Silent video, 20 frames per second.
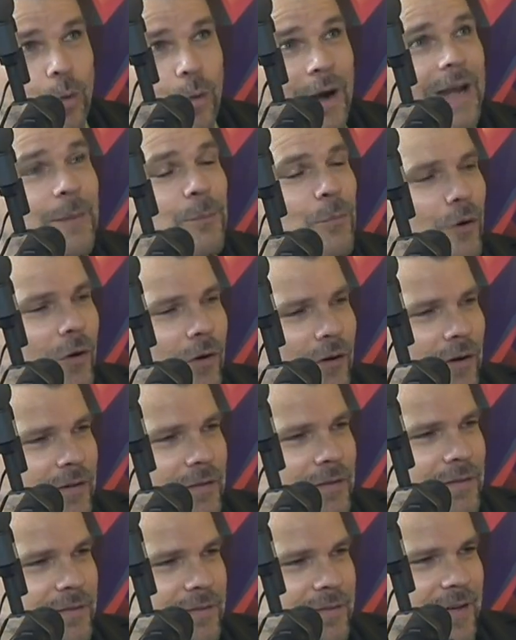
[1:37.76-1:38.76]
way
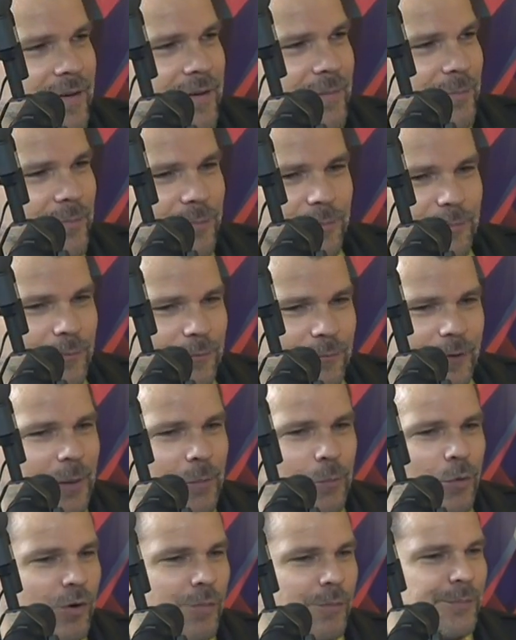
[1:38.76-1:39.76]
more
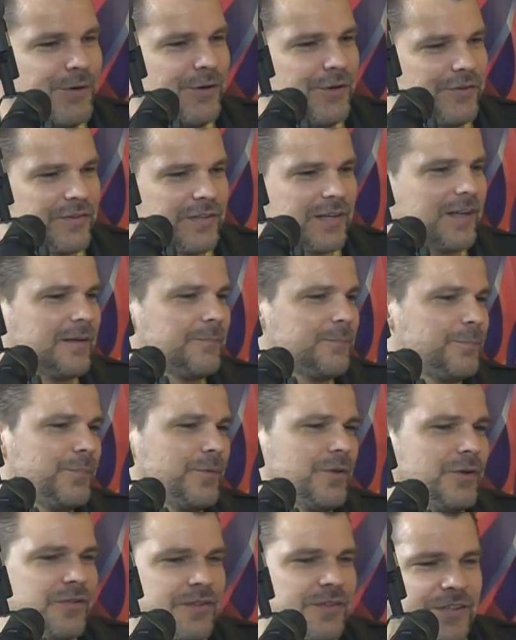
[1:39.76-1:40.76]
music and
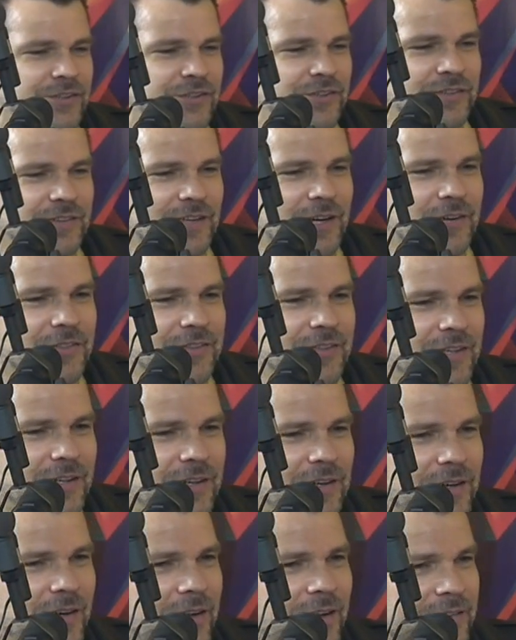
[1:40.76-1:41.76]
musicians out
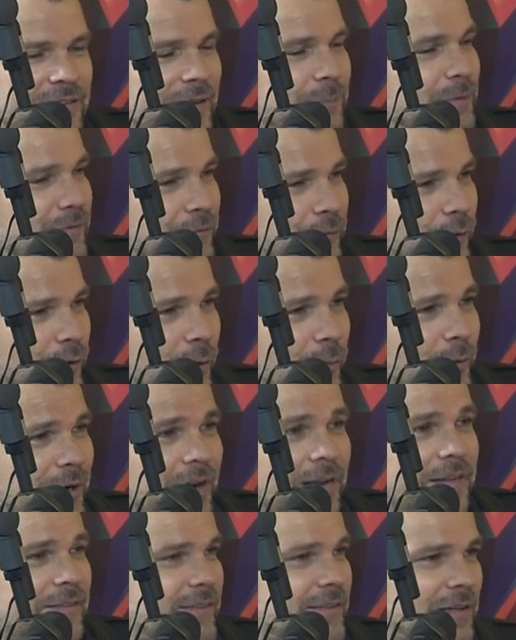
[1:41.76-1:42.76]
there than before.
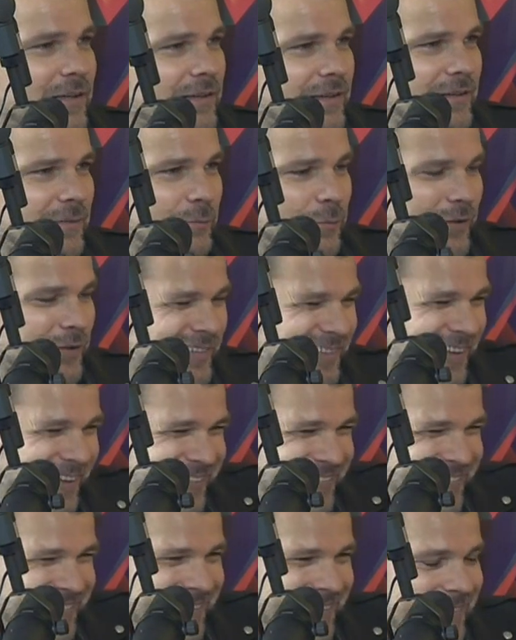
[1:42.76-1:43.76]
When I started it was
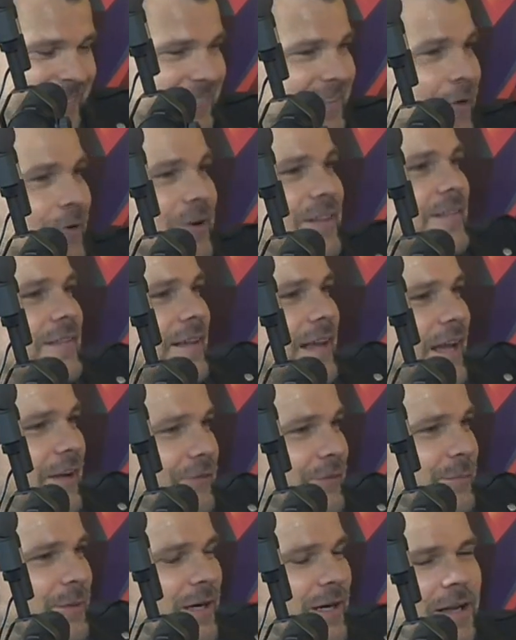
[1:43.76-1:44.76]
like this, now it's
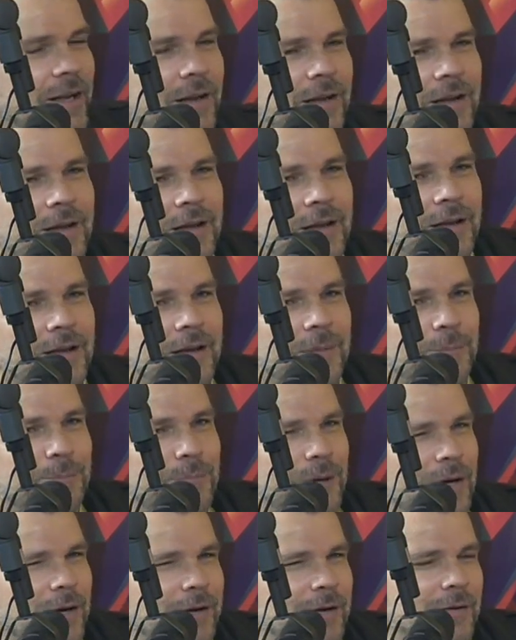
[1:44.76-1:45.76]
everybody.
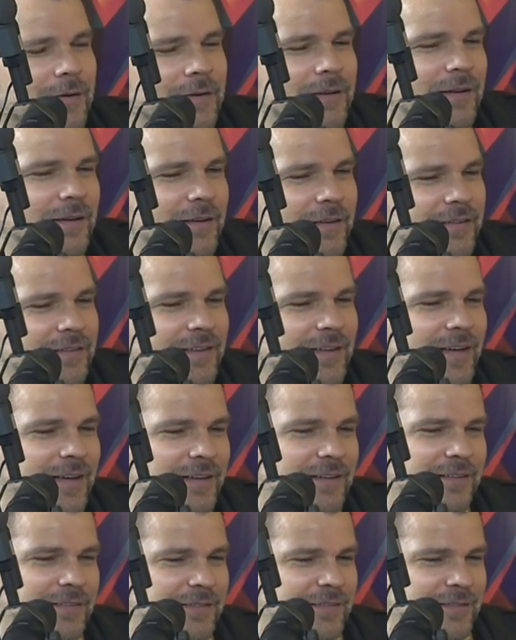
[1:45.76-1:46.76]
But on the other
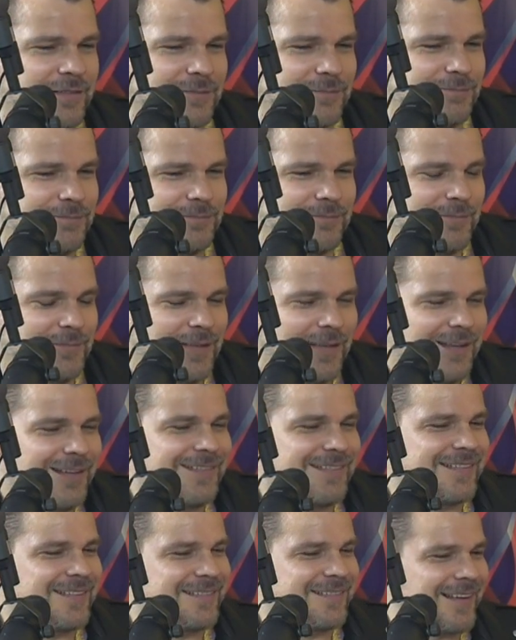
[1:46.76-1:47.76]
side, it's
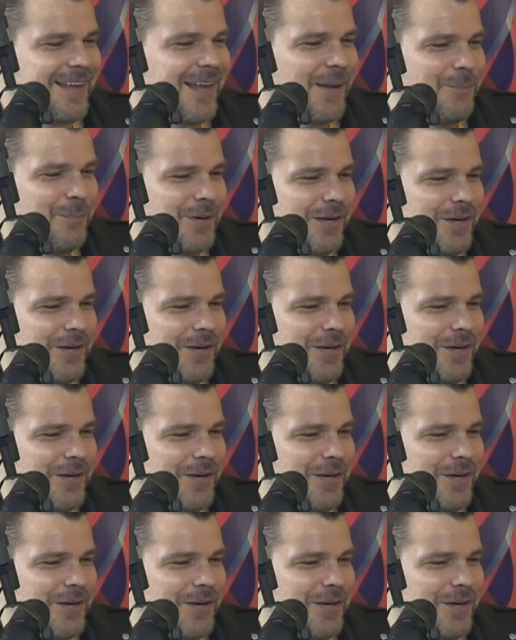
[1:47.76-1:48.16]
the same